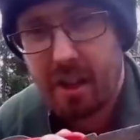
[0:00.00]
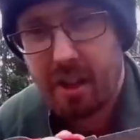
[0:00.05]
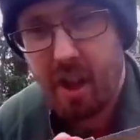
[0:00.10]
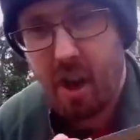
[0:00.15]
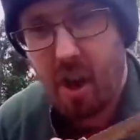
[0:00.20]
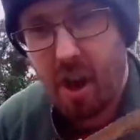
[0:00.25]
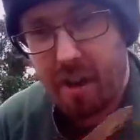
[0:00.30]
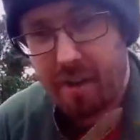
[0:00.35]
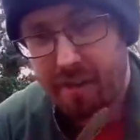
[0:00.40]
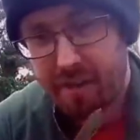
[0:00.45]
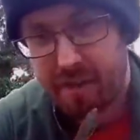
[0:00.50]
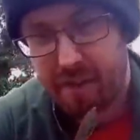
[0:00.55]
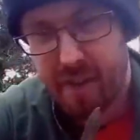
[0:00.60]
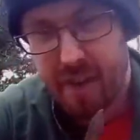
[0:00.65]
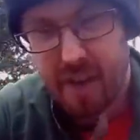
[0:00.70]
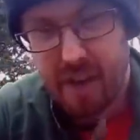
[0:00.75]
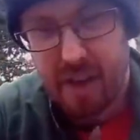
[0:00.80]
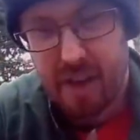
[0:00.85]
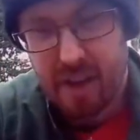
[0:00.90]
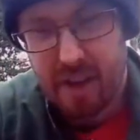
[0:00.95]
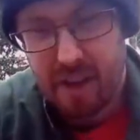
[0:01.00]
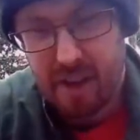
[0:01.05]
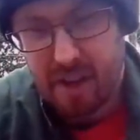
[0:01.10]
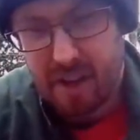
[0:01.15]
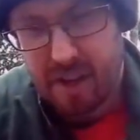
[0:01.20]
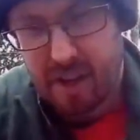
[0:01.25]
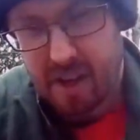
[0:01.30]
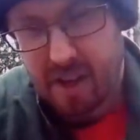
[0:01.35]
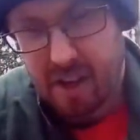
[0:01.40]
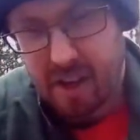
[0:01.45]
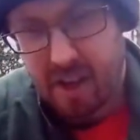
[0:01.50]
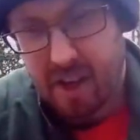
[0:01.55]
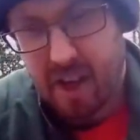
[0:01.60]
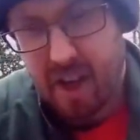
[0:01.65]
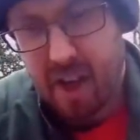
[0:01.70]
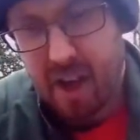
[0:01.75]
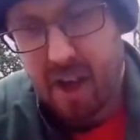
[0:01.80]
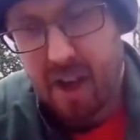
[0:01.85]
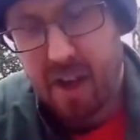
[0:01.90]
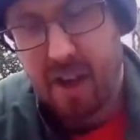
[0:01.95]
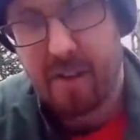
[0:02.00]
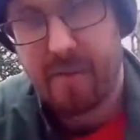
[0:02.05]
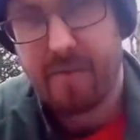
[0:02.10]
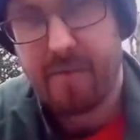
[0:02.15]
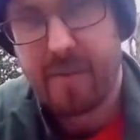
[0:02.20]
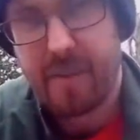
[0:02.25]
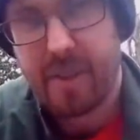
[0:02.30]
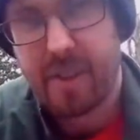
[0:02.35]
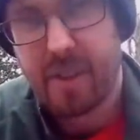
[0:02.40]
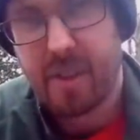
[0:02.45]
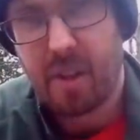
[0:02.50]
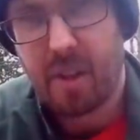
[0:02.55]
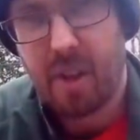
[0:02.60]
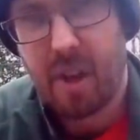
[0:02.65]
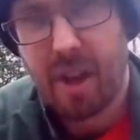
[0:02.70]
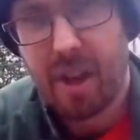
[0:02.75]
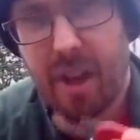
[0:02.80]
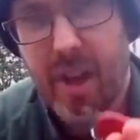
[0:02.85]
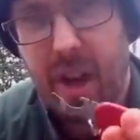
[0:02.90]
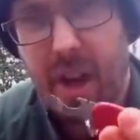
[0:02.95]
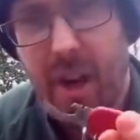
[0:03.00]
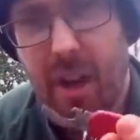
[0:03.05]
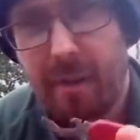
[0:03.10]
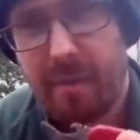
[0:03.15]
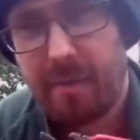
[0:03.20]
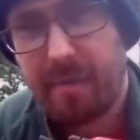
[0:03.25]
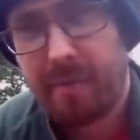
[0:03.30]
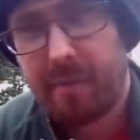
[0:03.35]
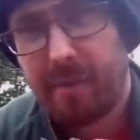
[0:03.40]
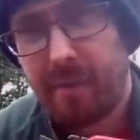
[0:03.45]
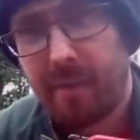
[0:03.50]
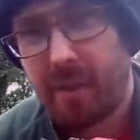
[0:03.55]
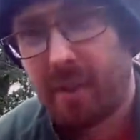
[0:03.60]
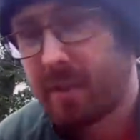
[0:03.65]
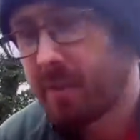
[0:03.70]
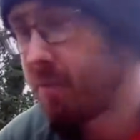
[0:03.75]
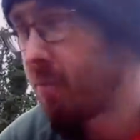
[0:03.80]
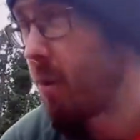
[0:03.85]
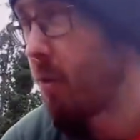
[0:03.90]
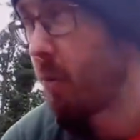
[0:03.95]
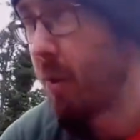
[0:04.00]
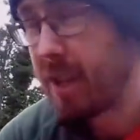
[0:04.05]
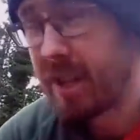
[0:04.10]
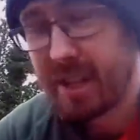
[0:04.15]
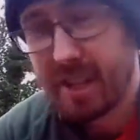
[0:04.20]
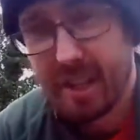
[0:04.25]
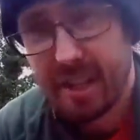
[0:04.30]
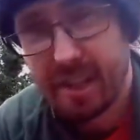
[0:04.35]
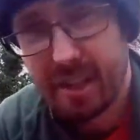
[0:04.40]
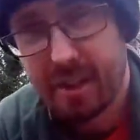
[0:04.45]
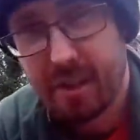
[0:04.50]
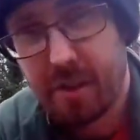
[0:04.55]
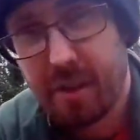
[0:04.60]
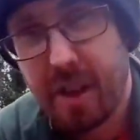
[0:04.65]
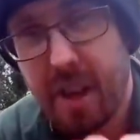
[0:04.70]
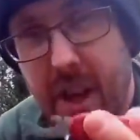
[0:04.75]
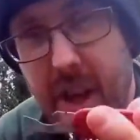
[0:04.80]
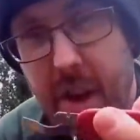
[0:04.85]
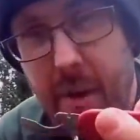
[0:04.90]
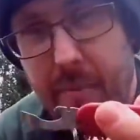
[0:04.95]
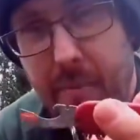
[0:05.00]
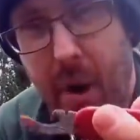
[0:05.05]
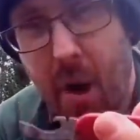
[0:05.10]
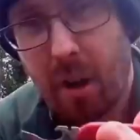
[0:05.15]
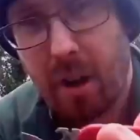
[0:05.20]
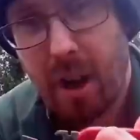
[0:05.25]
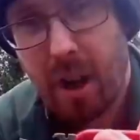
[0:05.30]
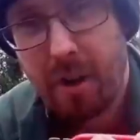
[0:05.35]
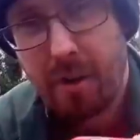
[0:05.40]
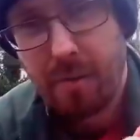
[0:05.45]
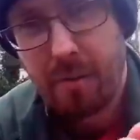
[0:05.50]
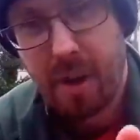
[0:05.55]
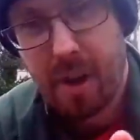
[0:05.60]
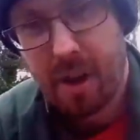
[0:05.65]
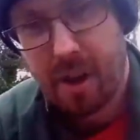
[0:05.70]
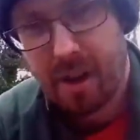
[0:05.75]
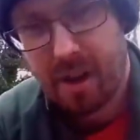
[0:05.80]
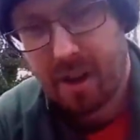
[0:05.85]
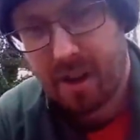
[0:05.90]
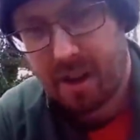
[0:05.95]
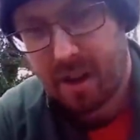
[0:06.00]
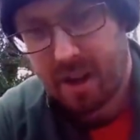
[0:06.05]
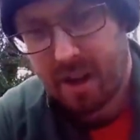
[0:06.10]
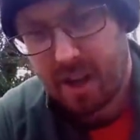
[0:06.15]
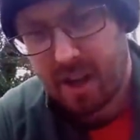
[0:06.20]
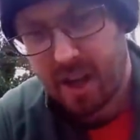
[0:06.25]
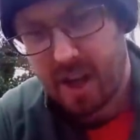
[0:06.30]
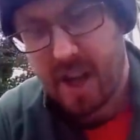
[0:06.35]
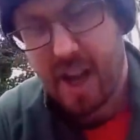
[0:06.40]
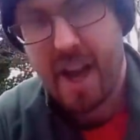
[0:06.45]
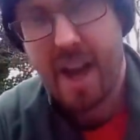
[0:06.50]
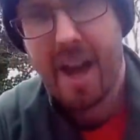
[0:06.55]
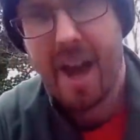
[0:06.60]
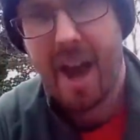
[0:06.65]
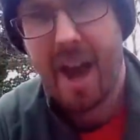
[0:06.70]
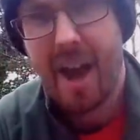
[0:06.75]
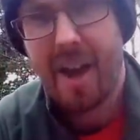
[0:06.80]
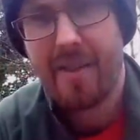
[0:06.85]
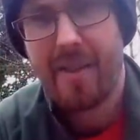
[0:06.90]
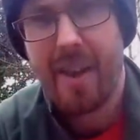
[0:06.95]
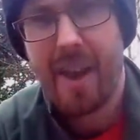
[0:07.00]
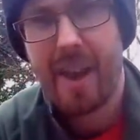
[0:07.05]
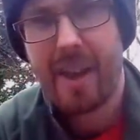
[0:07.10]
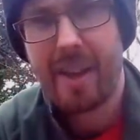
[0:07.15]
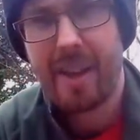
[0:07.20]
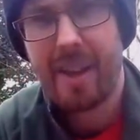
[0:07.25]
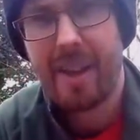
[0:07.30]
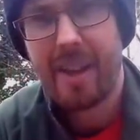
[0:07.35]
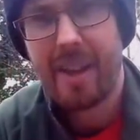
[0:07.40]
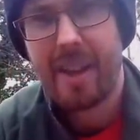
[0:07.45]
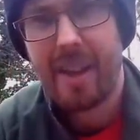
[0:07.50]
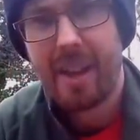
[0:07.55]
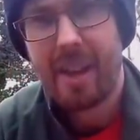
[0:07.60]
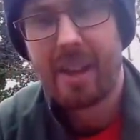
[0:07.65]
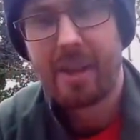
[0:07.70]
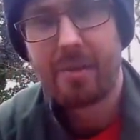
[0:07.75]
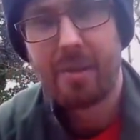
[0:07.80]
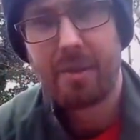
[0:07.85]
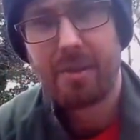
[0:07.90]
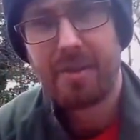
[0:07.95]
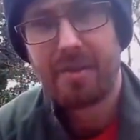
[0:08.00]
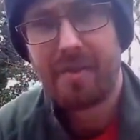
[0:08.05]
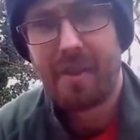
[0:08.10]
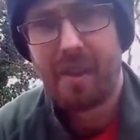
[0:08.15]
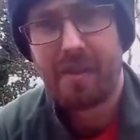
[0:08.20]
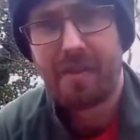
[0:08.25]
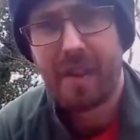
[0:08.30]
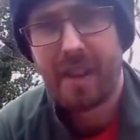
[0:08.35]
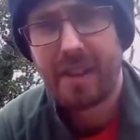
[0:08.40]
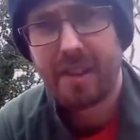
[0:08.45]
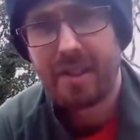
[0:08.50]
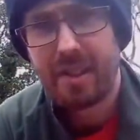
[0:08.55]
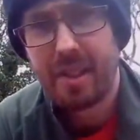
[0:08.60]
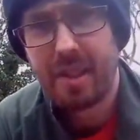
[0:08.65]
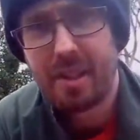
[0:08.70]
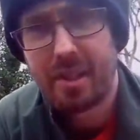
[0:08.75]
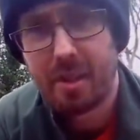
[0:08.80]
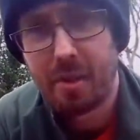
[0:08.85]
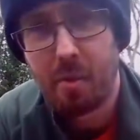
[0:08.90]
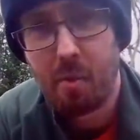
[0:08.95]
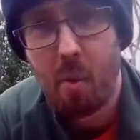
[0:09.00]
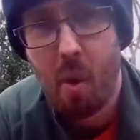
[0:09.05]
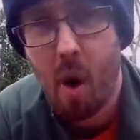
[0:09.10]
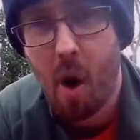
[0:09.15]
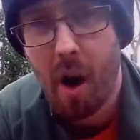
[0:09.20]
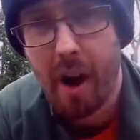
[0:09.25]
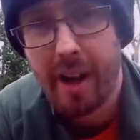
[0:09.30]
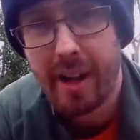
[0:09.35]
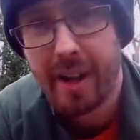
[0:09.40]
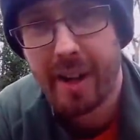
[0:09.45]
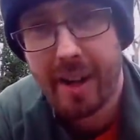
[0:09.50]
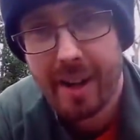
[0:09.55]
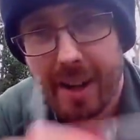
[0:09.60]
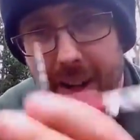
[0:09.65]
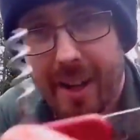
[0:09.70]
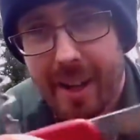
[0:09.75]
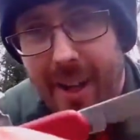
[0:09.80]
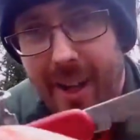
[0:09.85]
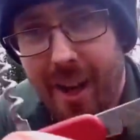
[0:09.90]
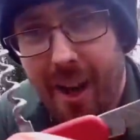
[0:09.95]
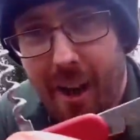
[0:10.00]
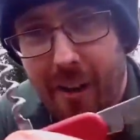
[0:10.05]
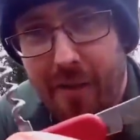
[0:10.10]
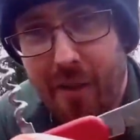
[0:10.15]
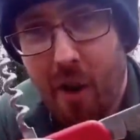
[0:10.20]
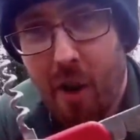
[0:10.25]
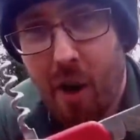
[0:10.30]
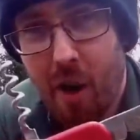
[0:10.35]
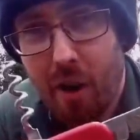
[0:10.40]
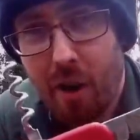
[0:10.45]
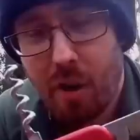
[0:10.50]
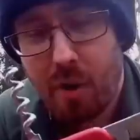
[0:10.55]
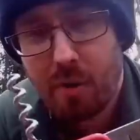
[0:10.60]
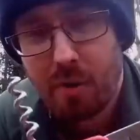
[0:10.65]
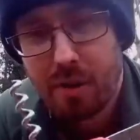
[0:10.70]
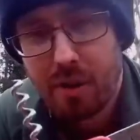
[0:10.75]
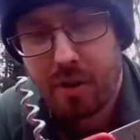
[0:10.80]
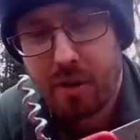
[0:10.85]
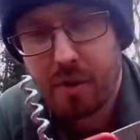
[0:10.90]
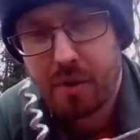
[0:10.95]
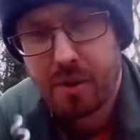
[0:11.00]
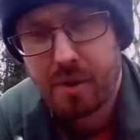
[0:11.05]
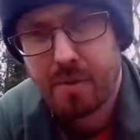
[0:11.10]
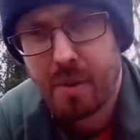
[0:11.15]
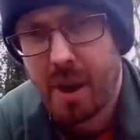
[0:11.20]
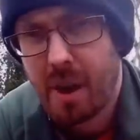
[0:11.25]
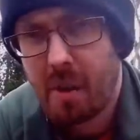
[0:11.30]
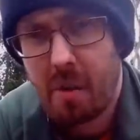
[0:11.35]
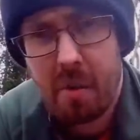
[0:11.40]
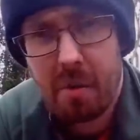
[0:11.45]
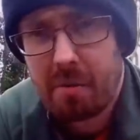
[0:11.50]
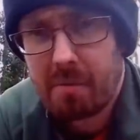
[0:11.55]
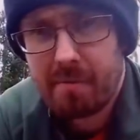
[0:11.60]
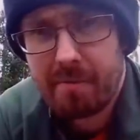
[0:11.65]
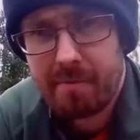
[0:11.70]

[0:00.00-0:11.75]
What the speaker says: knife. It's got like a windy here, sorry, bottle opener, and then I suppose if I fancied some wine, I've got a corkscrew as well,